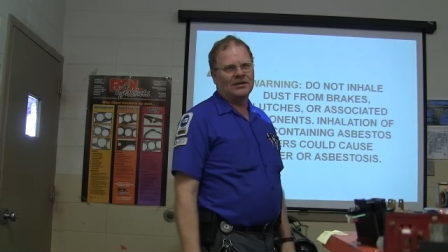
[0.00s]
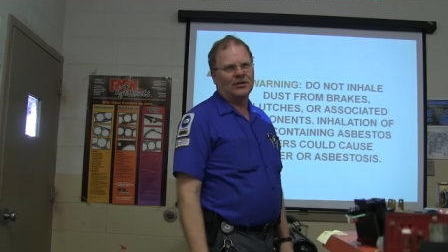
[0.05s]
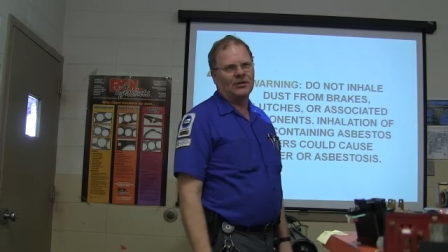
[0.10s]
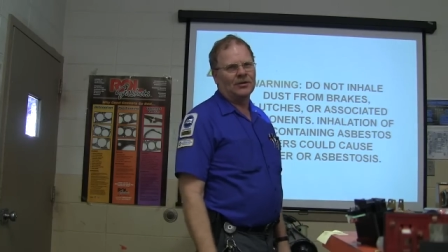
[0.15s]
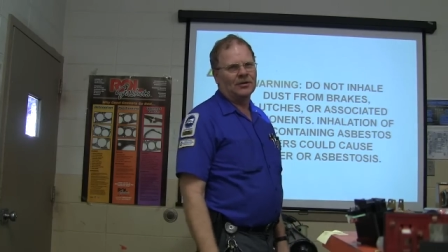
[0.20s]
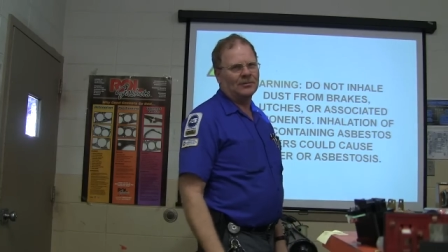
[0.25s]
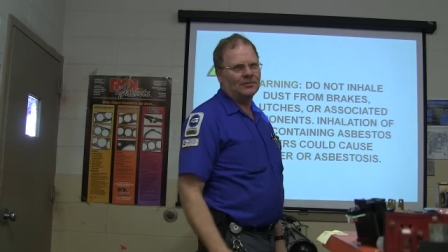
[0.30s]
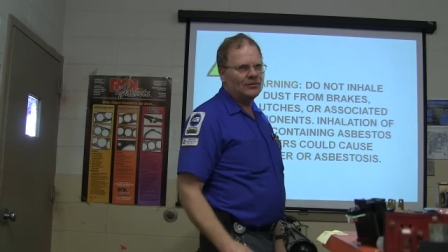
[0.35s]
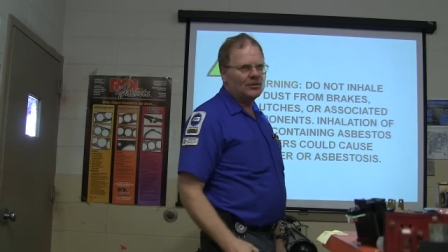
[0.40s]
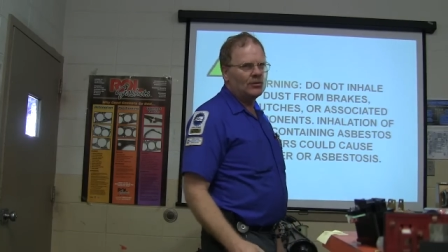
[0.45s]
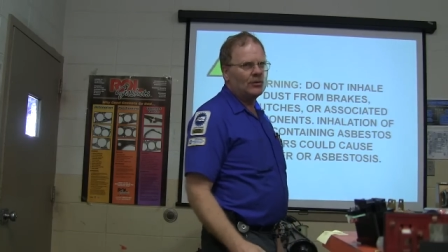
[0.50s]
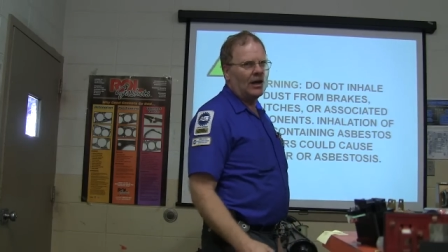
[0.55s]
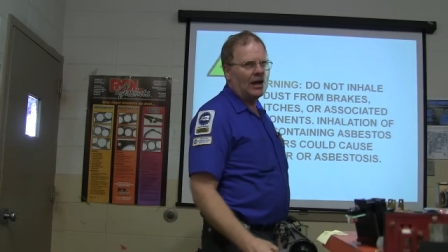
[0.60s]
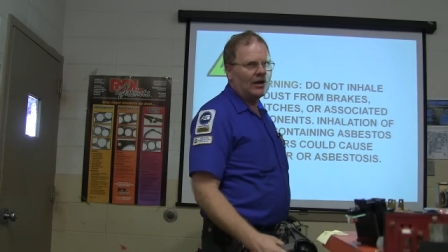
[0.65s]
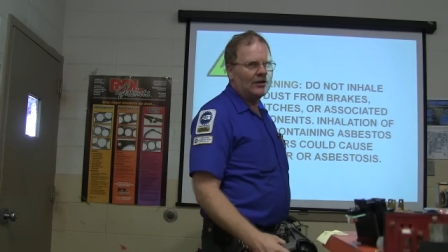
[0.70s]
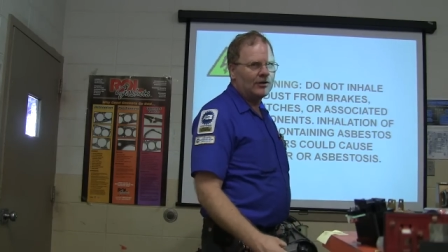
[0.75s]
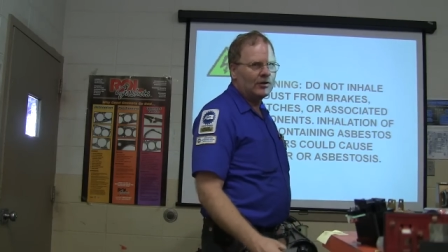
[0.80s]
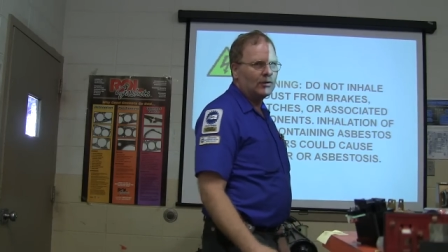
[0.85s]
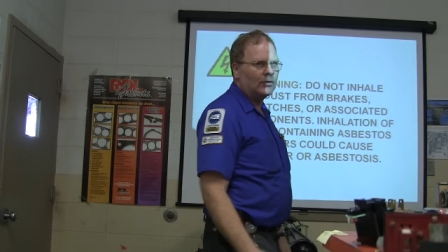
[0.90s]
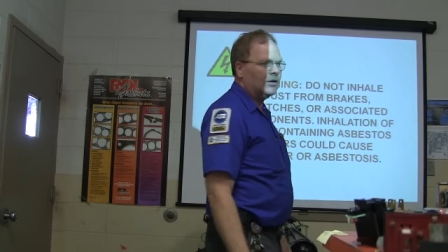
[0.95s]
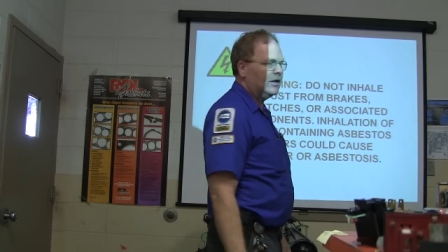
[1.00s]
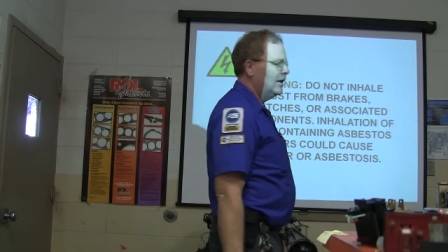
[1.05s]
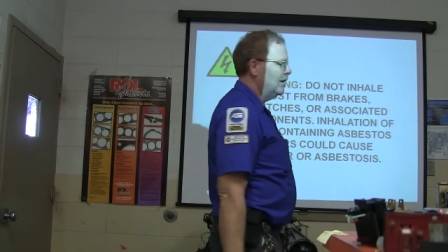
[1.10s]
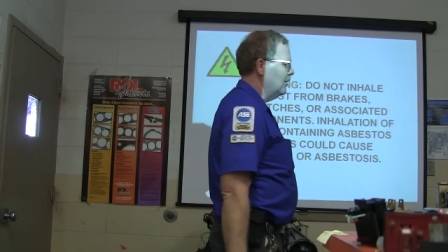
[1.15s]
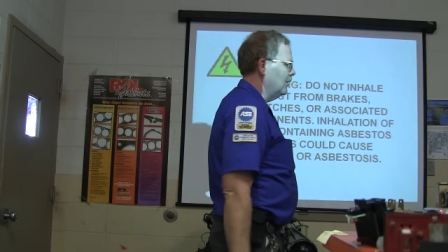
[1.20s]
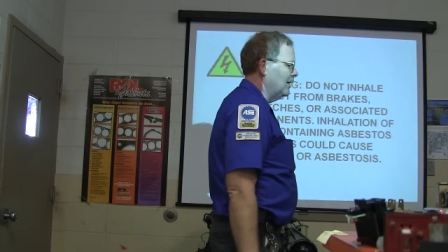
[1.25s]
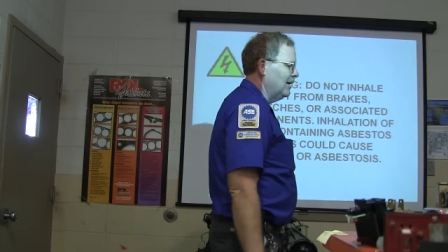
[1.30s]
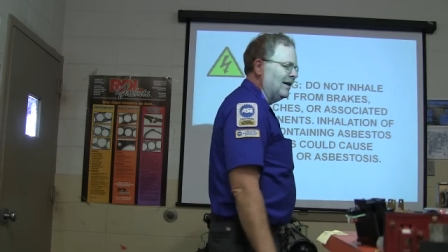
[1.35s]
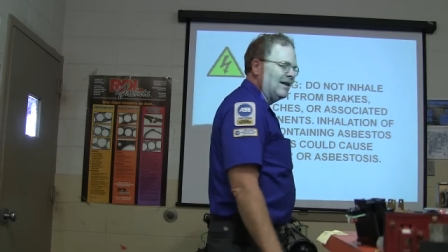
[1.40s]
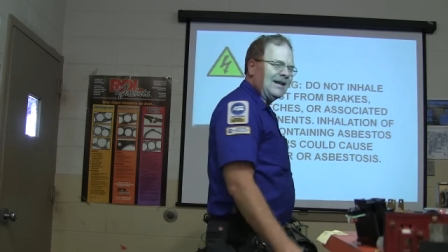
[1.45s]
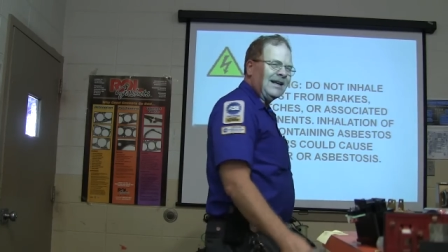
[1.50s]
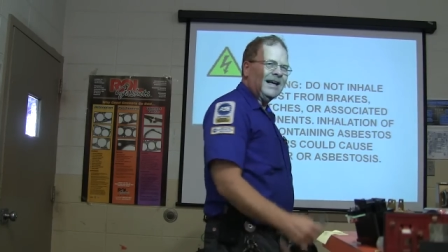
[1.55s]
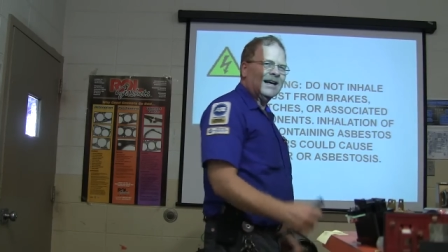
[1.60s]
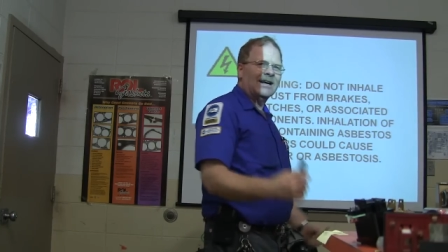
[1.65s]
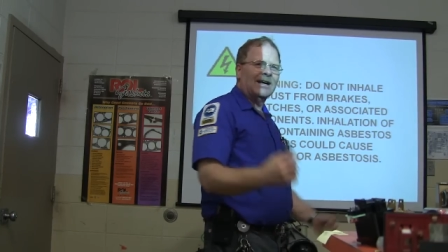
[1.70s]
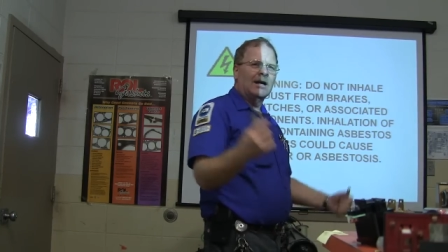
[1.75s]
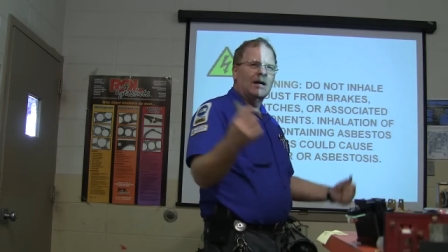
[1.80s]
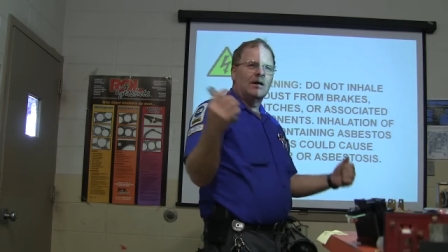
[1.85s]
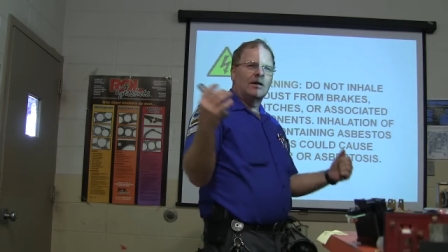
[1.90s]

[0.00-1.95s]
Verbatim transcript: told them, do not do, you know. Like,